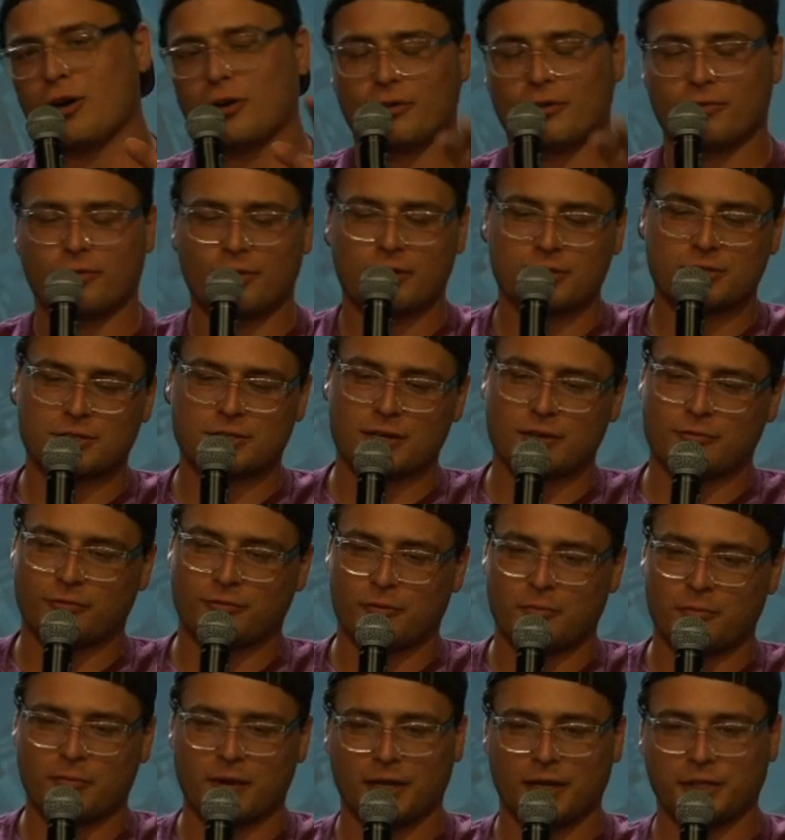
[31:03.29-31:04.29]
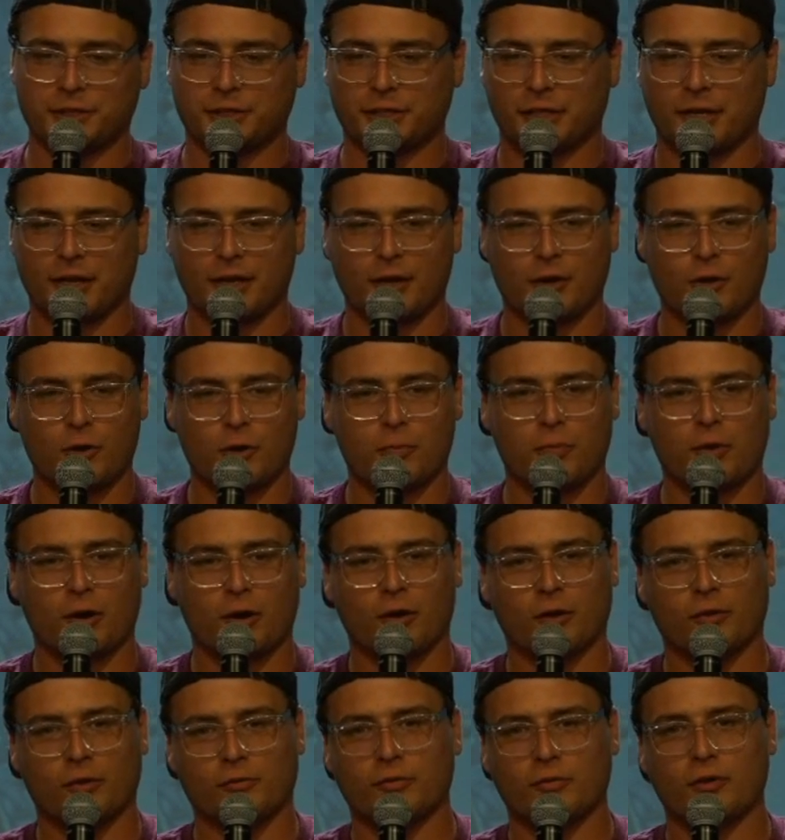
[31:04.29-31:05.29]
of this information, I hope
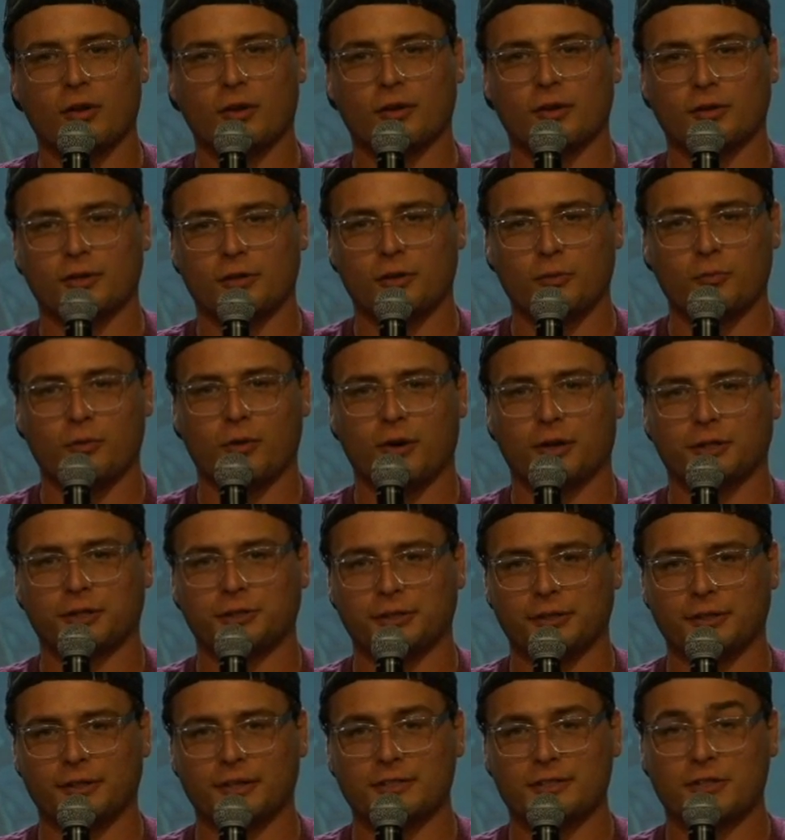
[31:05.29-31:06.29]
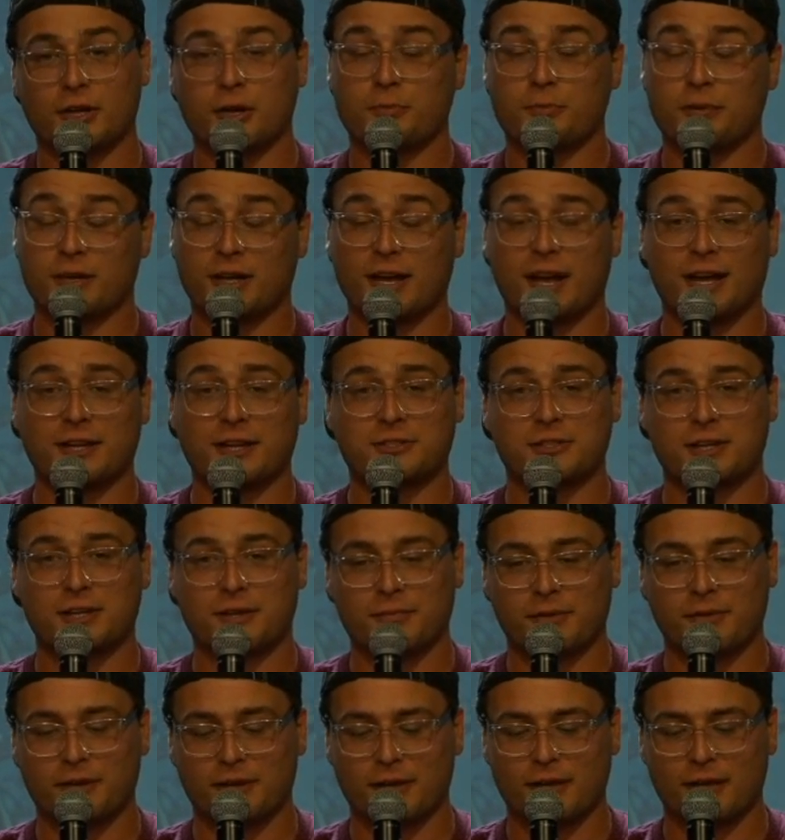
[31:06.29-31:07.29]
all of you watching this, I hope you got
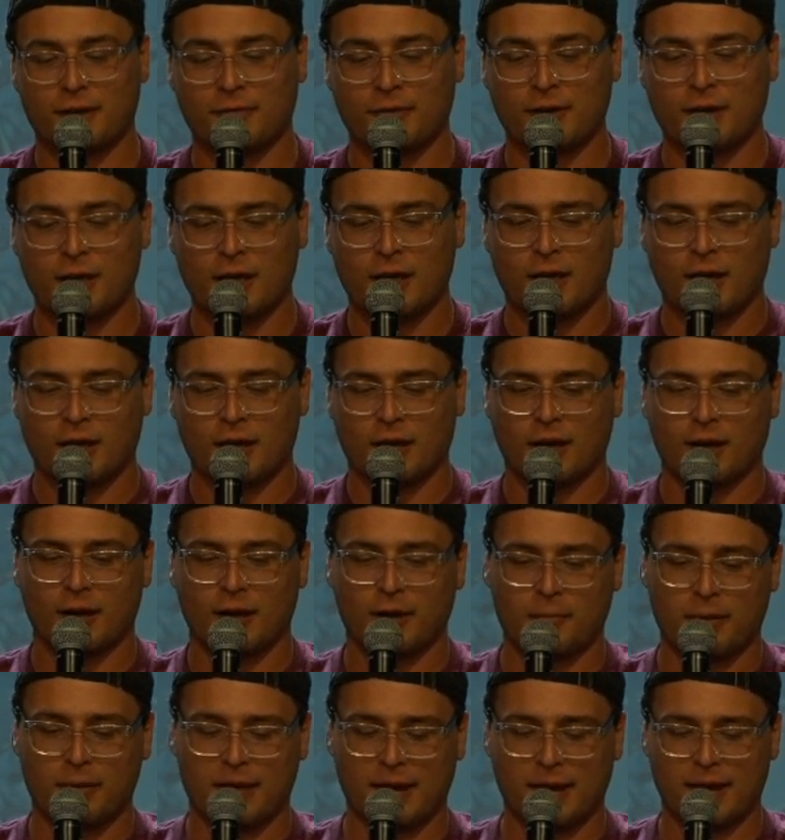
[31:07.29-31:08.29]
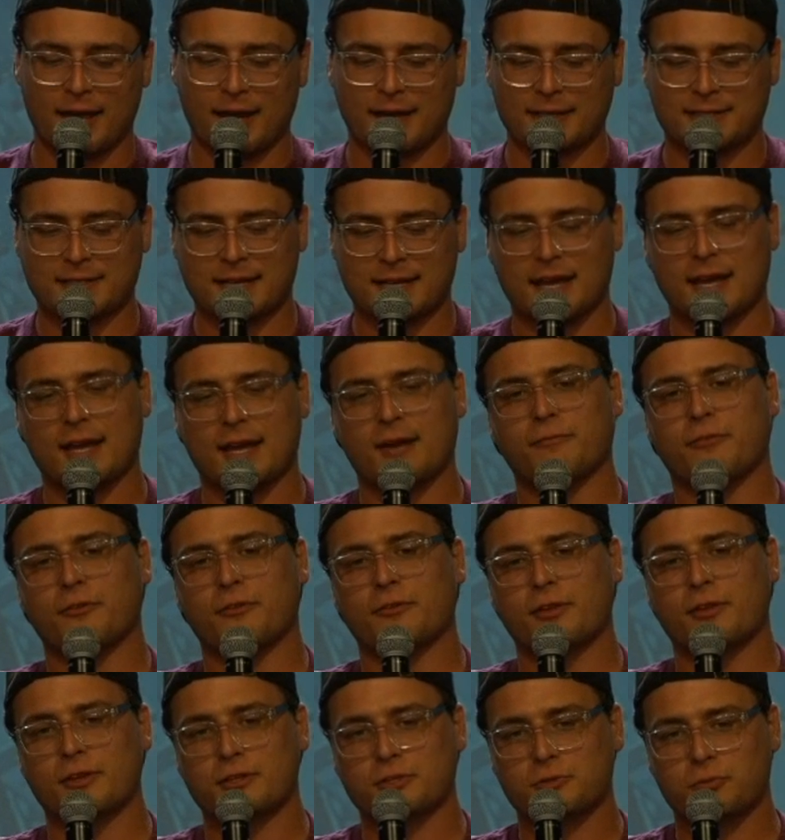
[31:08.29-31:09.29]
something out of it. About out of time for
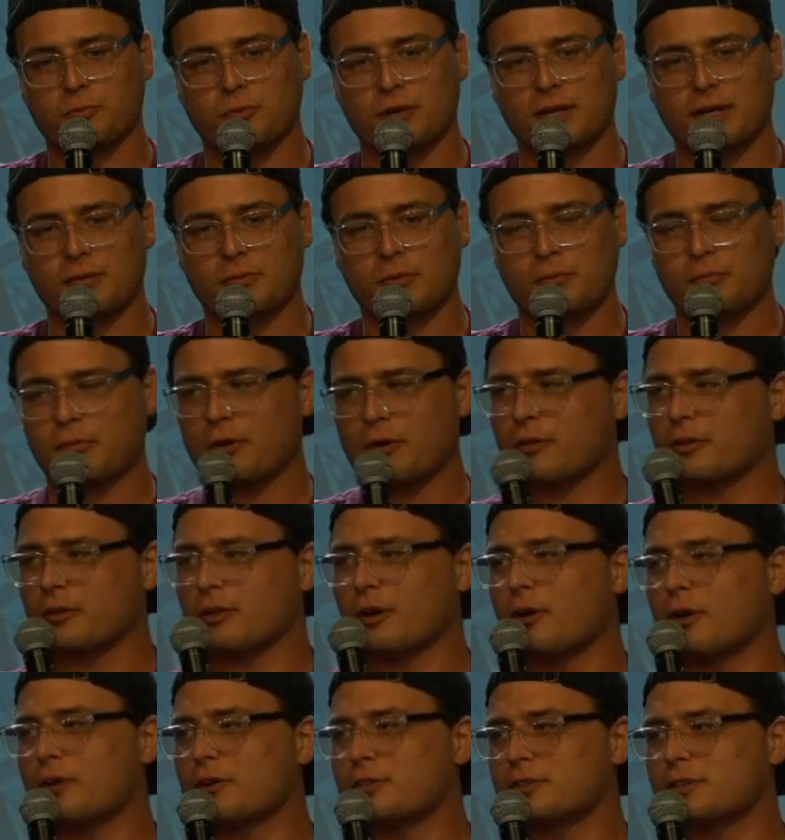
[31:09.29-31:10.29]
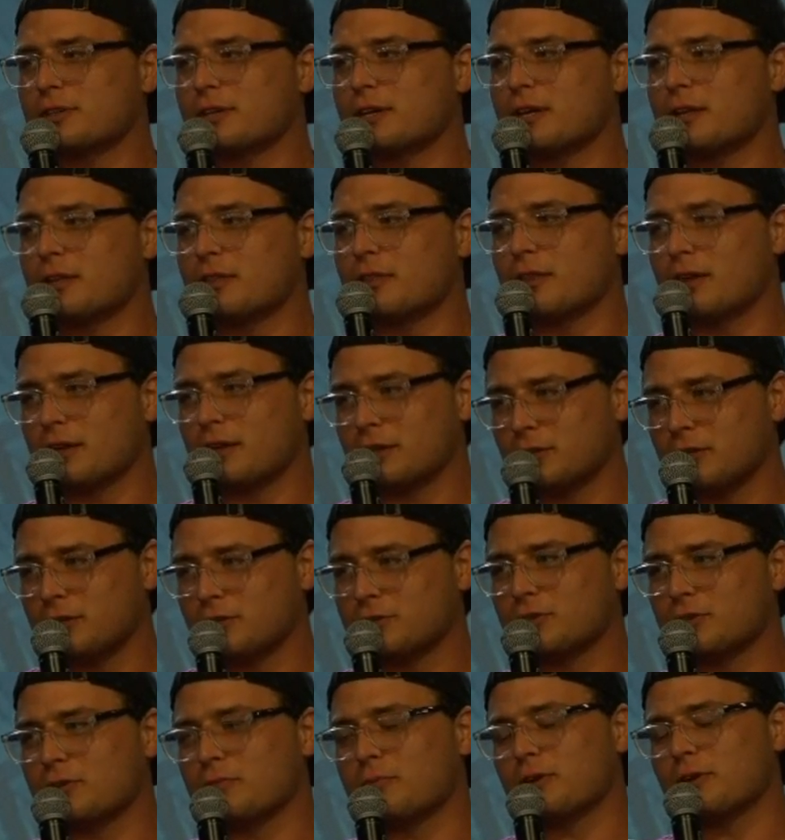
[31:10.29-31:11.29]
this week, but Brother Curtis, again, thank you
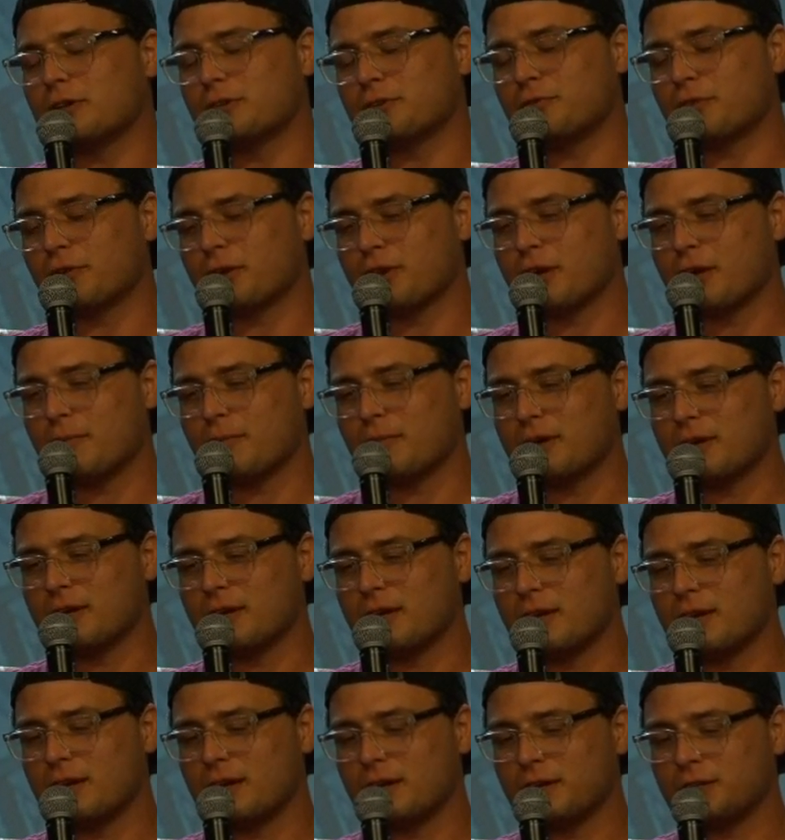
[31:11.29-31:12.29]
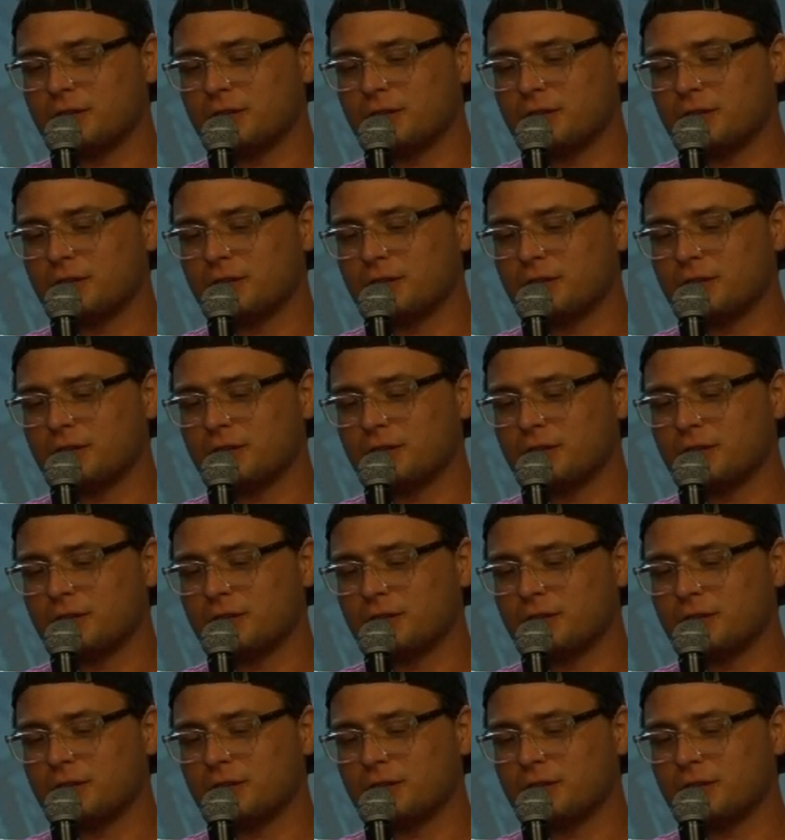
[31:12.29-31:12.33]
so much for coming in and